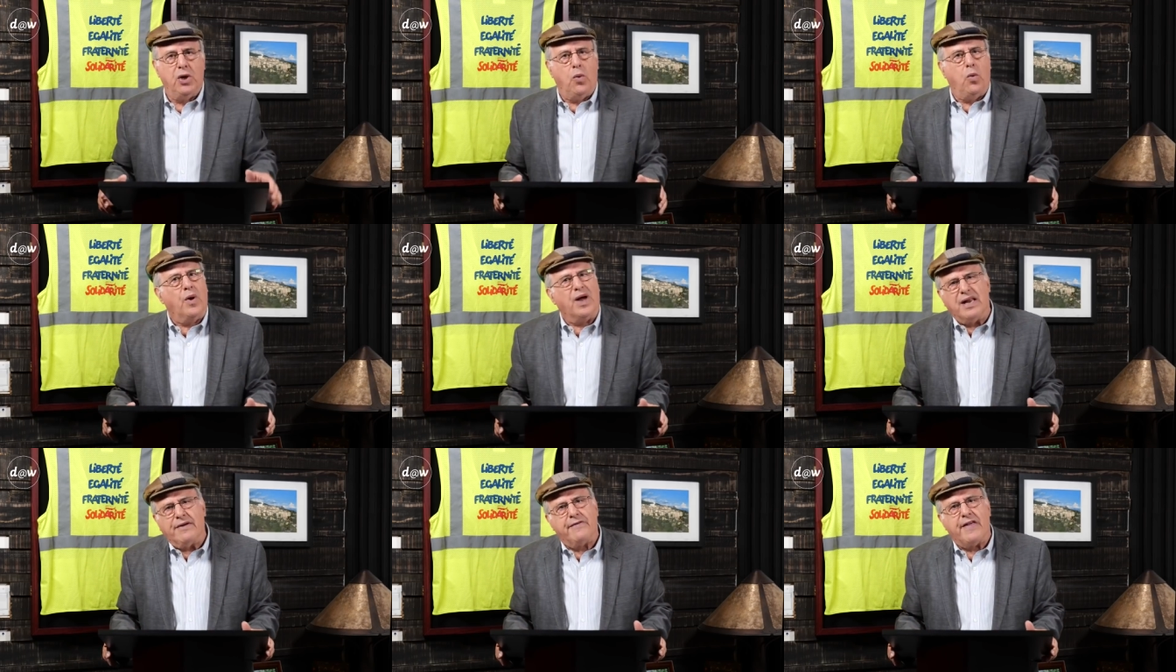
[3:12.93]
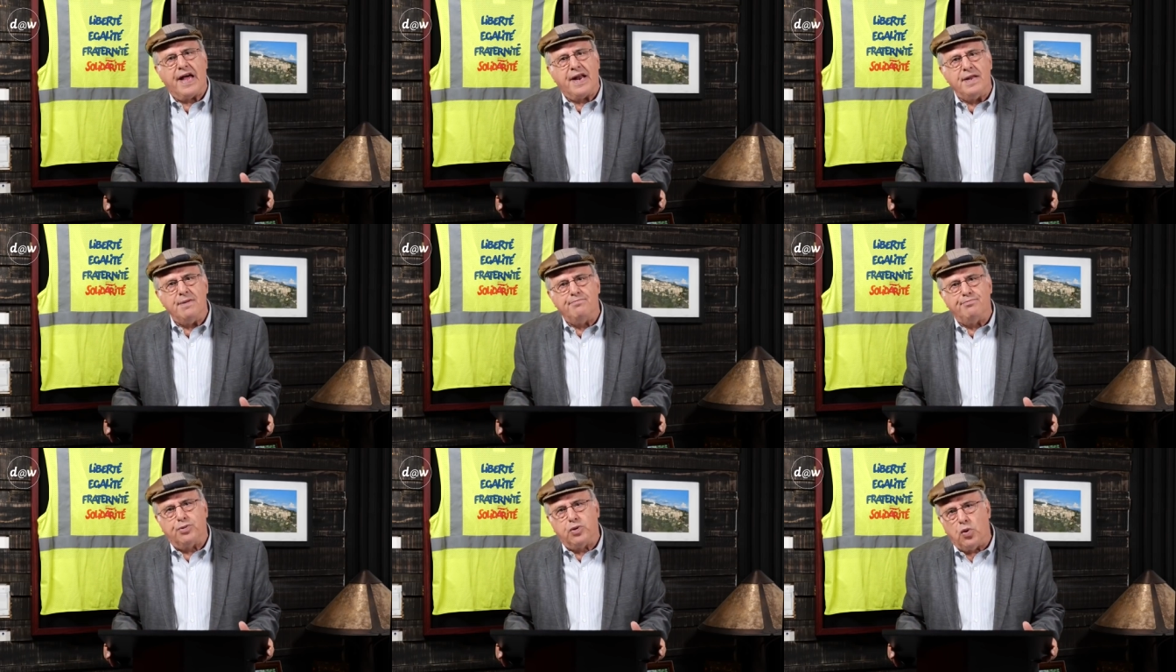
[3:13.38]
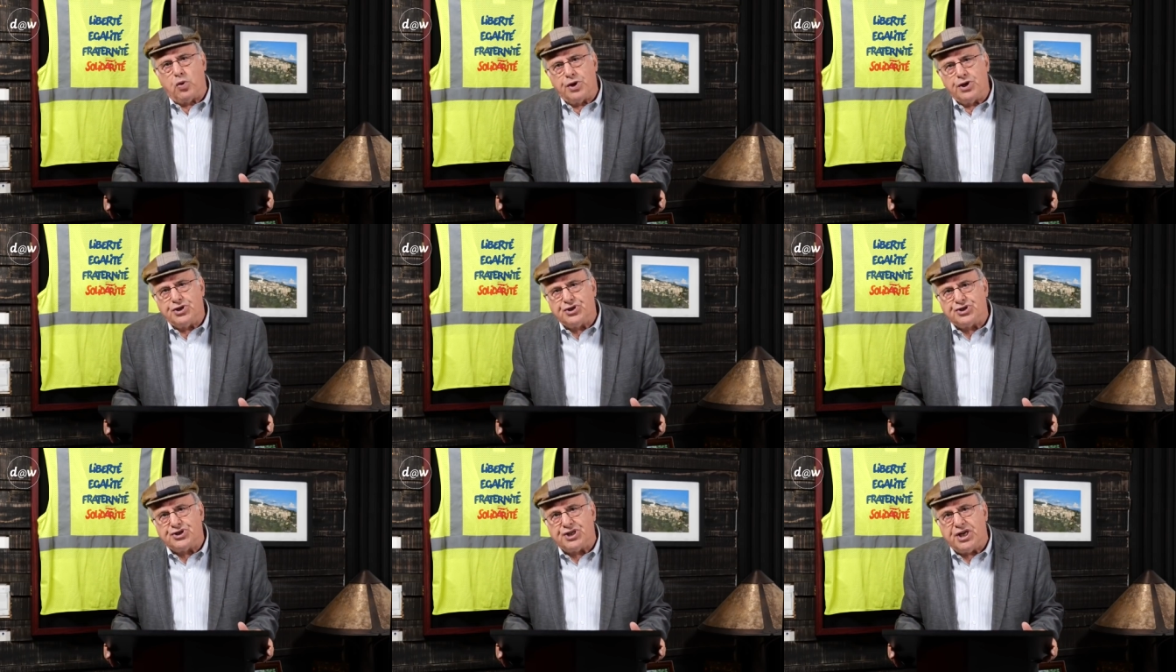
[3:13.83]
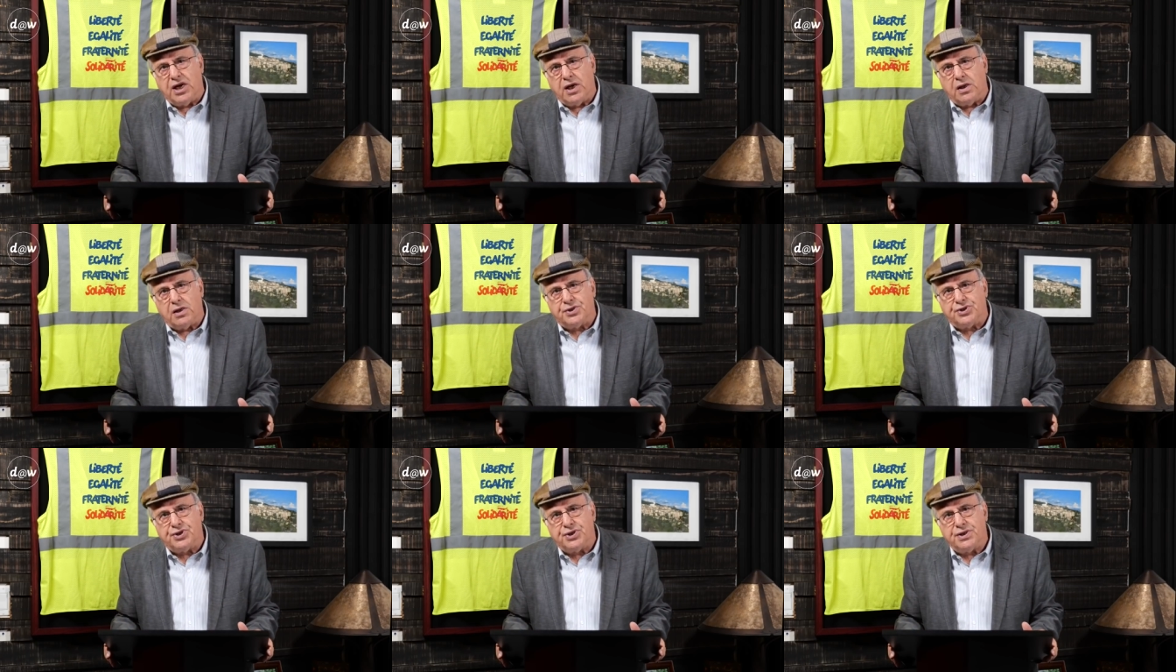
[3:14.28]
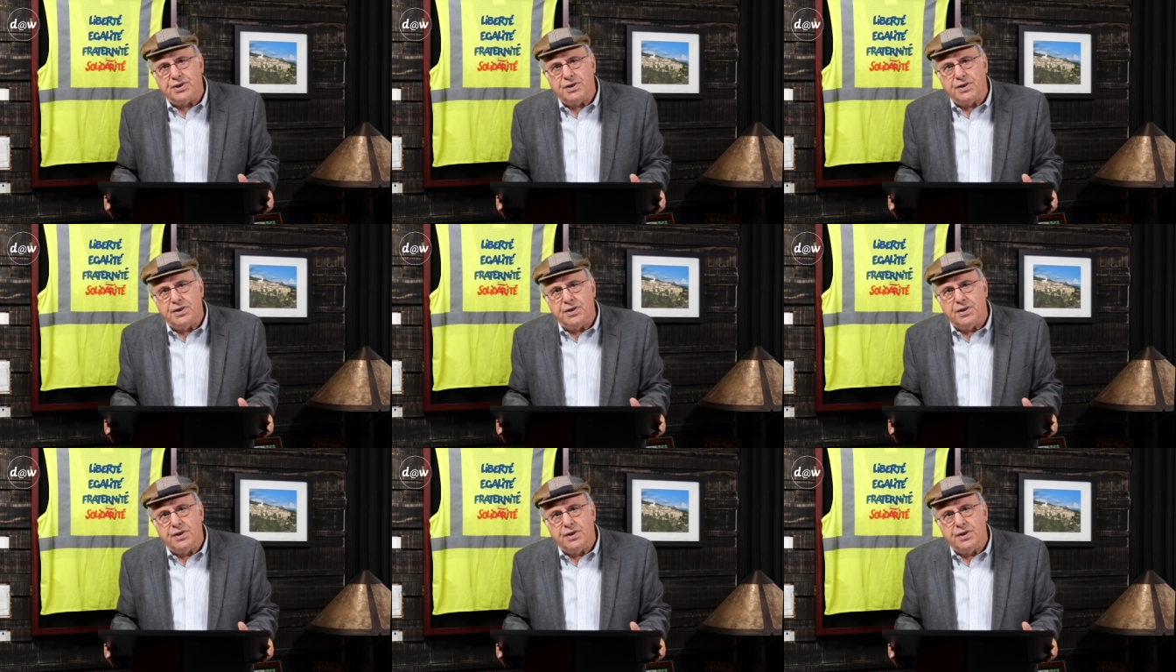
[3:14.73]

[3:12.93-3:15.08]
whatever that employer sells.